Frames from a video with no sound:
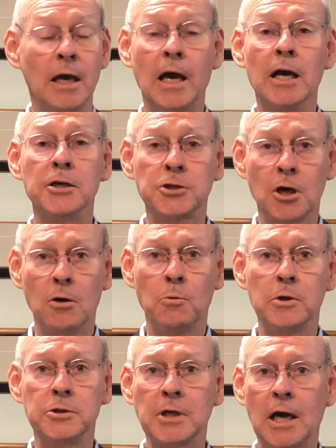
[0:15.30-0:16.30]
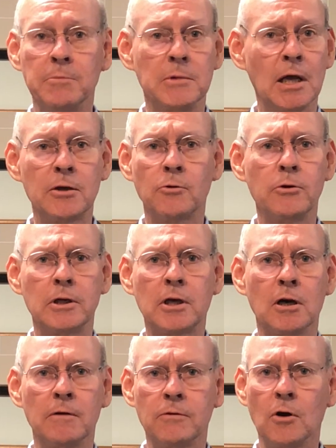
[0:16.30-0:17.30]
As always, I'm not going to
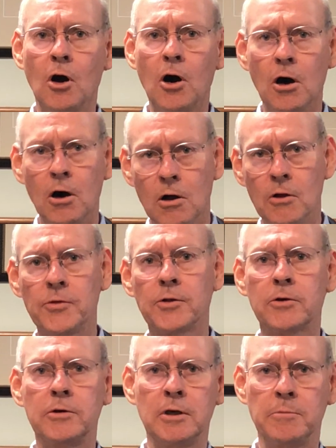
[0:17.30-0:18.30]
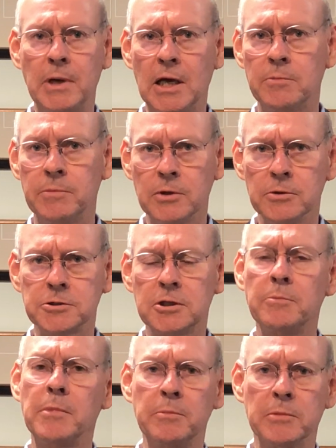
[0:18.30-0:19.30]
cover all the good and bad bills and
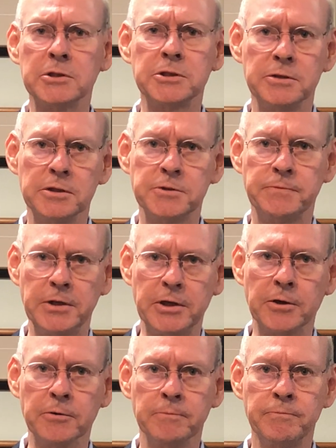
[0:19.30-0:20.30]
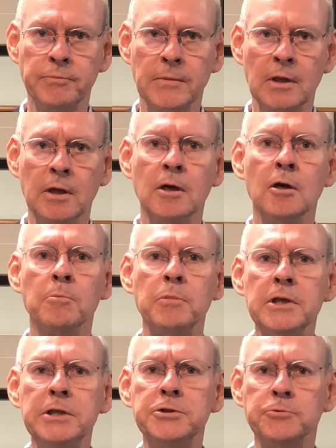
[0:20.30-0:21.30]
amendments in this video.
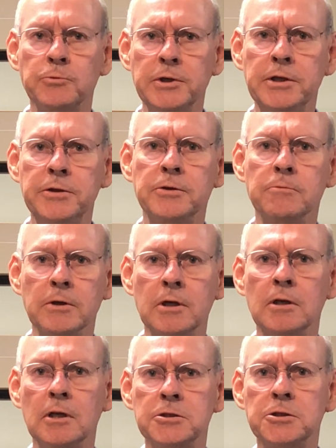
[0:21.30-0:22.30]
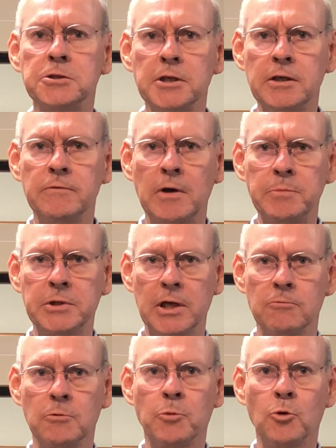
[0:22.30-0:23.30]
Please read the written legislative
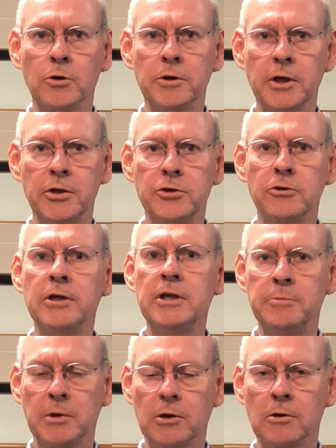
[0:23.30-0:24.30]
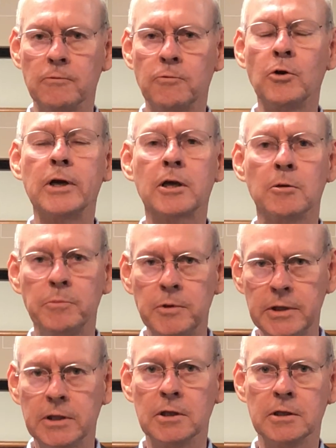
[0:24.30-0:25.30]
update report in your email for a
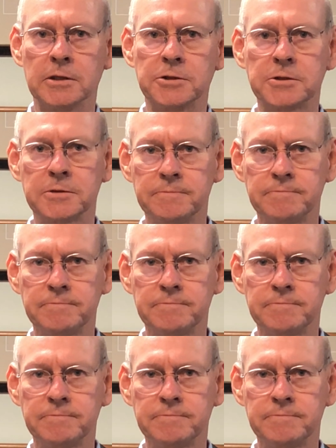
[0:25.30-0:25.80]
complete list.